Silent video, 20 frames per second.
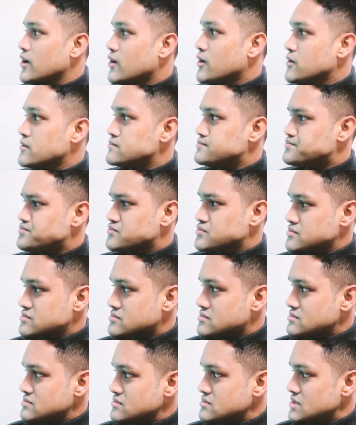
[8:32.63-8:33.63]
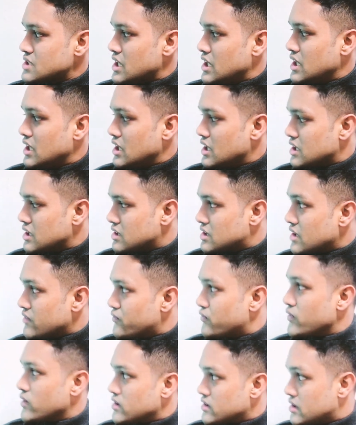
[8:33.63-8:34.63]
know,
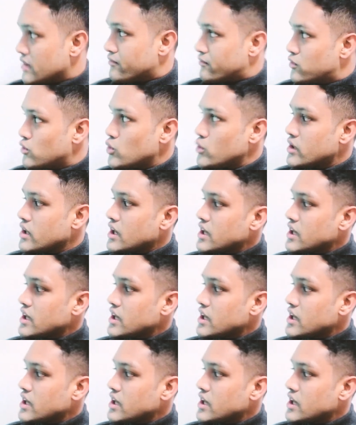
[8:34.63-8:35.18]
the food,